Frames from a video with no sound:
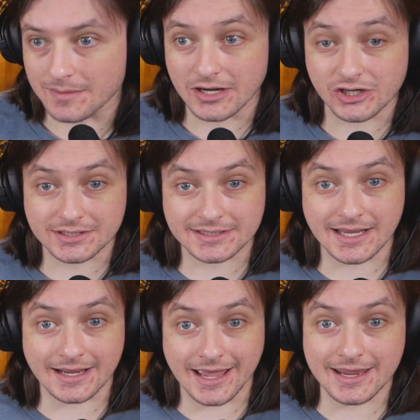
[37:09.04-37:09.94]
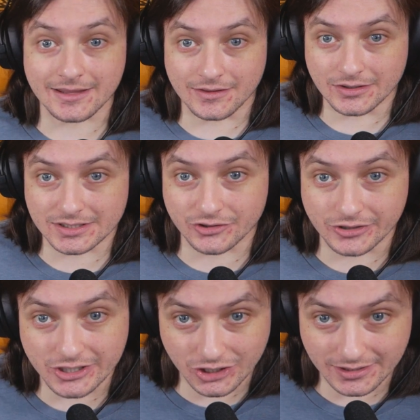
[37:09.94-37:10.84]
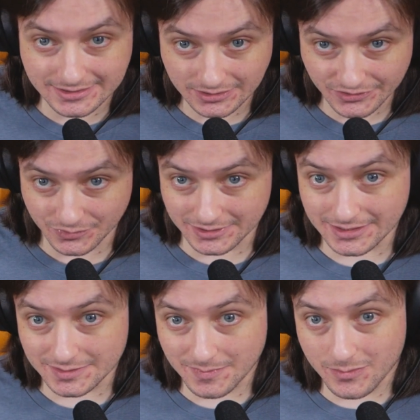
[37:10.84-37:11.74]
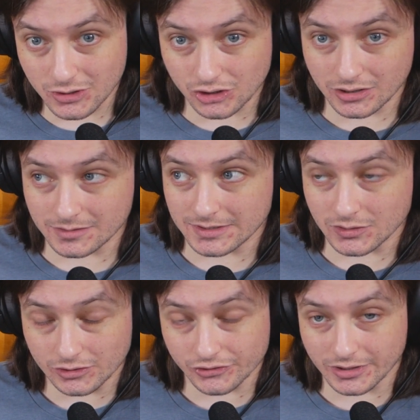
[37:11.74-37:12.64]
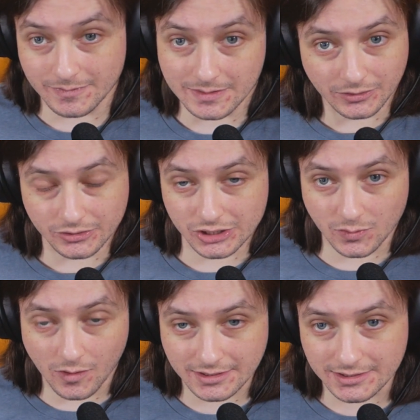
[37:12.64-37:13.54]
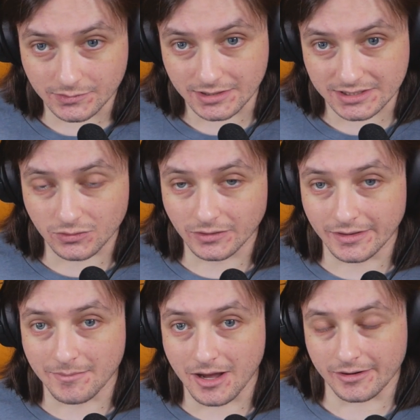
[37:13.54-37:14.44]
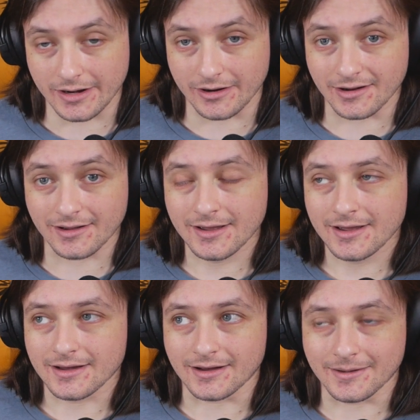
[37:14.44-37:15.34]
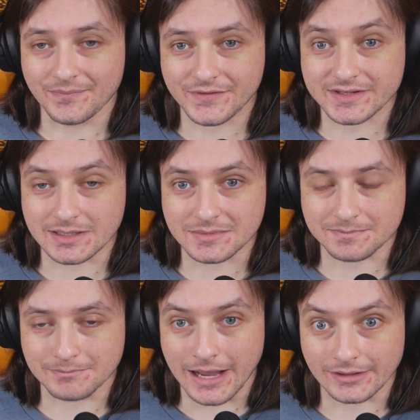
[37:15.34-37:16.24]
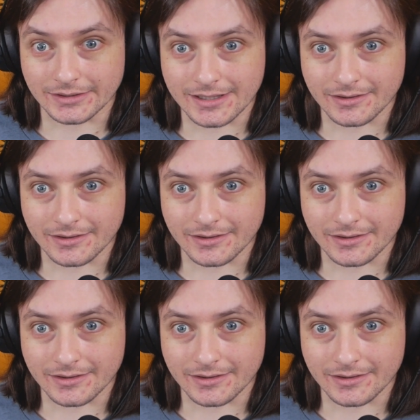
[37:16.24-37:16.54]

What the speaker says: by just saying, hey, there's a tradition that deals with this. Maybe you shouldn't be torturing people who just walked into our school in the modern era. Seems mildly